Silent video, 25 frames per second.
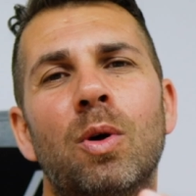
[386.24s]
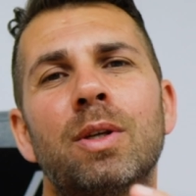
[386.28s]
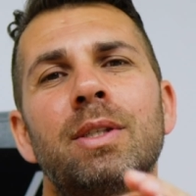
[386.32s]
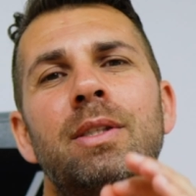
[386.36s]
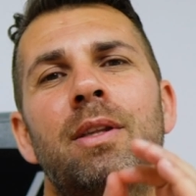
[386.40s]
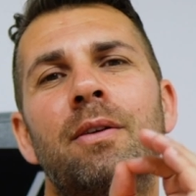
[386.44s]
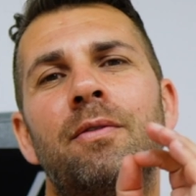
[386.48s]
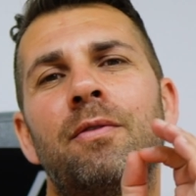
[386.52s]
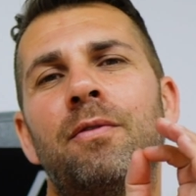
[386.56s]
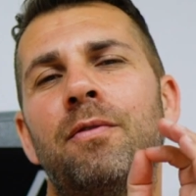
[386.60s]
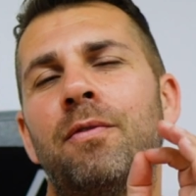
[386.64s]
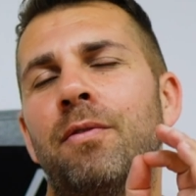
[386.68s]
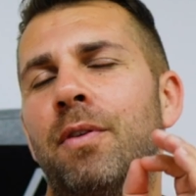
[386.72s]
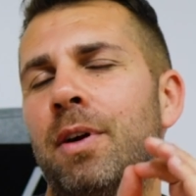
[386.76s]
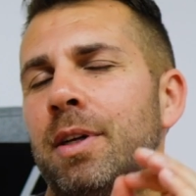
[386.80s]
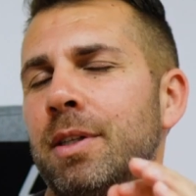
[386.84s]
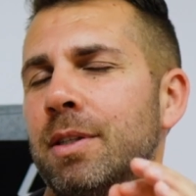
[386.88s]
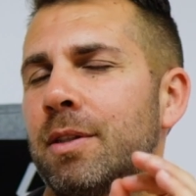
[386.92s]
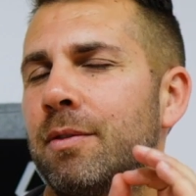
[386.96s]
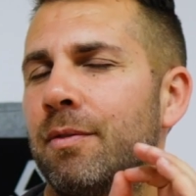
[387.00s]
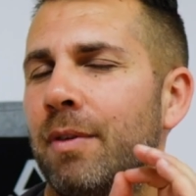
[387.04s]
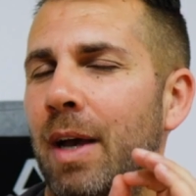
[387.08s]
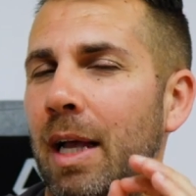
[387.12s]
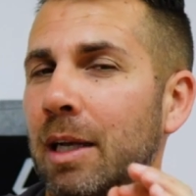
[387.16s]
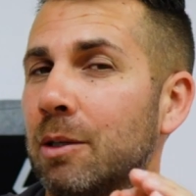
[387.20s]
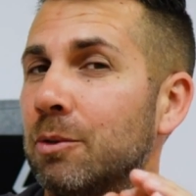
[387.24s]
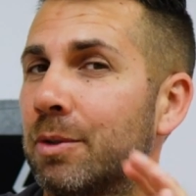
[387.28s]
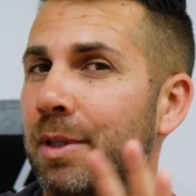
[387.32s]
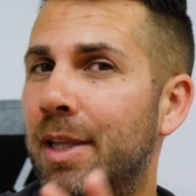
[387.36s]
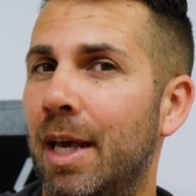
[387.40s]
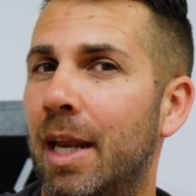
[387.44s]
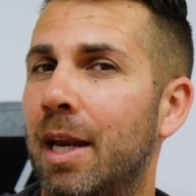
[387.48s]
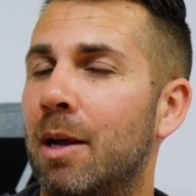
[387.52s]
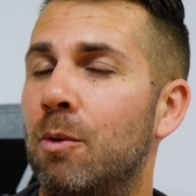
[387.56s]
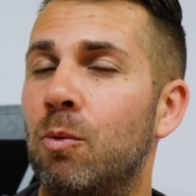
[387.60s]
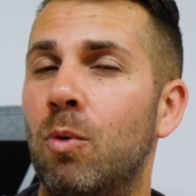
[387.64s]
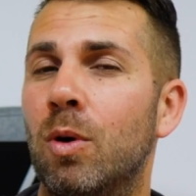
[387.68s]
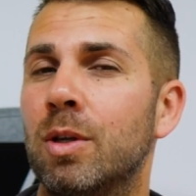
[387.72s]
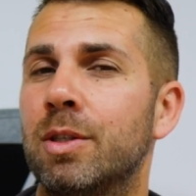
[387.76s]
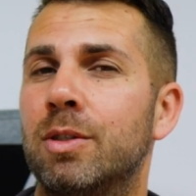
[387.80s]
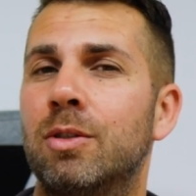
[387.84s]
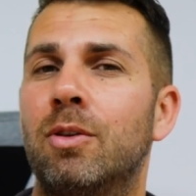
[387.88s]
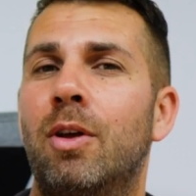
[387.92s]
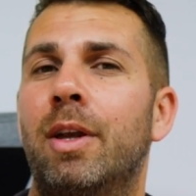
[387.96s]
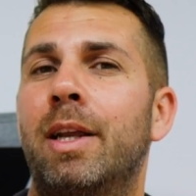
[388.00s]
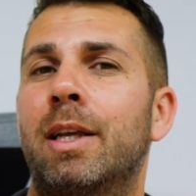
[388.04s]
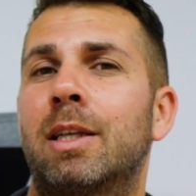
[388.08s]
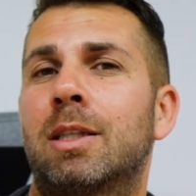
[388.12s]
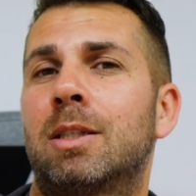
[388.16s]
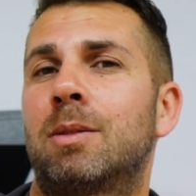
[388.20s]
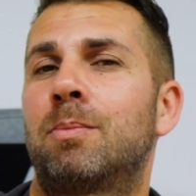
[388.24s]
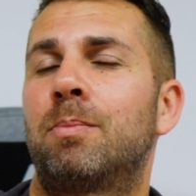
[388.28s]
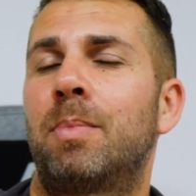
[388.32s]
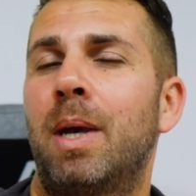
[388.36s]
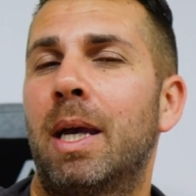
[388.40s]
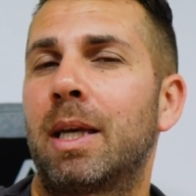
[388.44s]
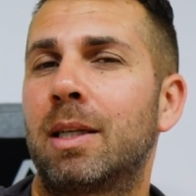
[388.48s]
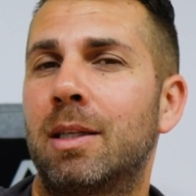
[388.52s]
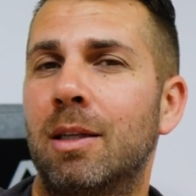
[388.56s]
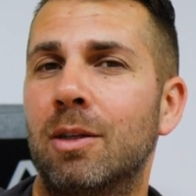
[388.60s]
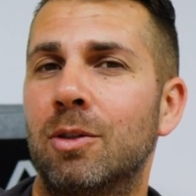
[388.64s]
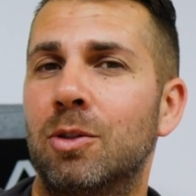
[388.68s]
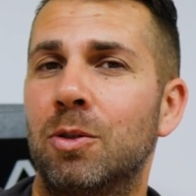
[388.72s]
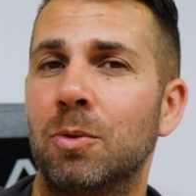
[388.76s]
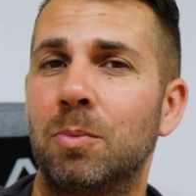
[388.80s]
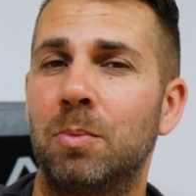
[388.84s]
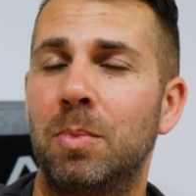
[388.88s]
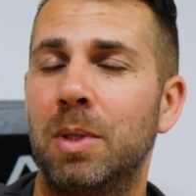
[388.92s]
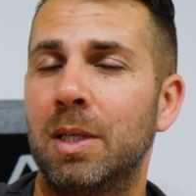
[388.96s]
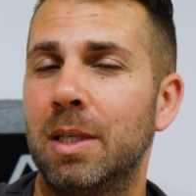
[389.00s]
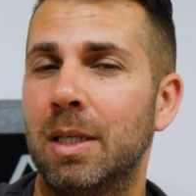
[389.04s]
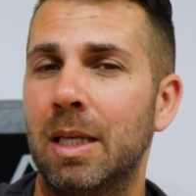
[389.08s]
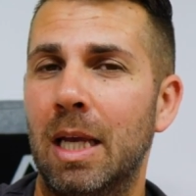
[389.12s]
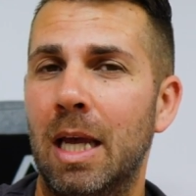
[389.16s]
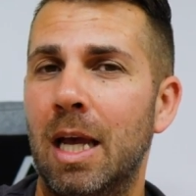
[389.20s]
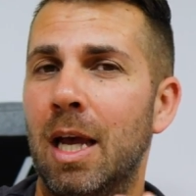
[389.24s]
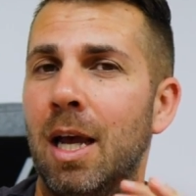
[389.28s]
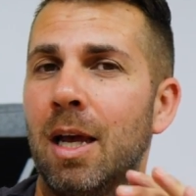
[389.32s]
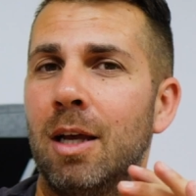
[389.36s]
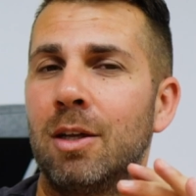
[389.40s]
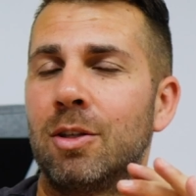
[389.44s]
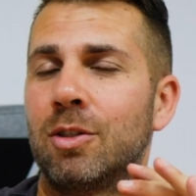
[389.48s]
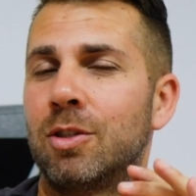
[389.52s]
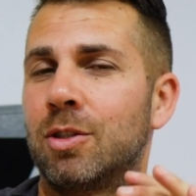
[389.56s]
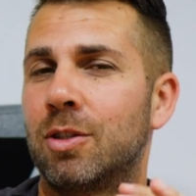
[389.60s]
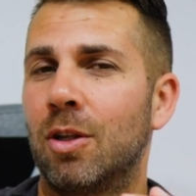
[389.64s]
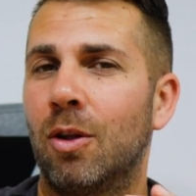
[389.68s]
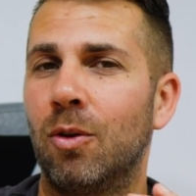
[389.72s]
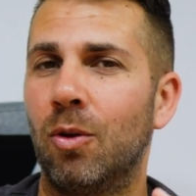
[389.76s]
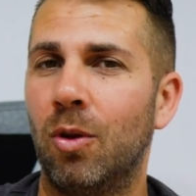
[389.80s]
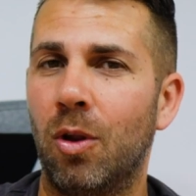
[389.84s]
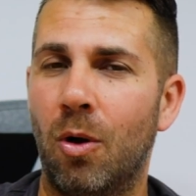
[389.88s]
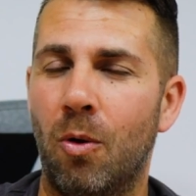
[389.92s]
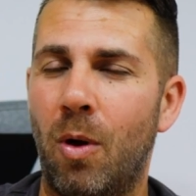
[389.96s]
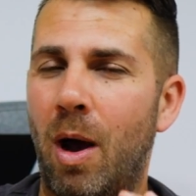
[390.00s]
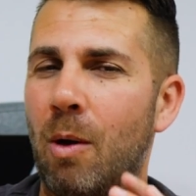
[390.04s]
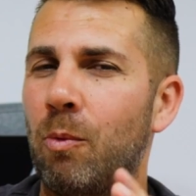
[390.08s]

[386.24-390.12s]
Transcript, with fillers: was the first value that I was not expecting to be so low.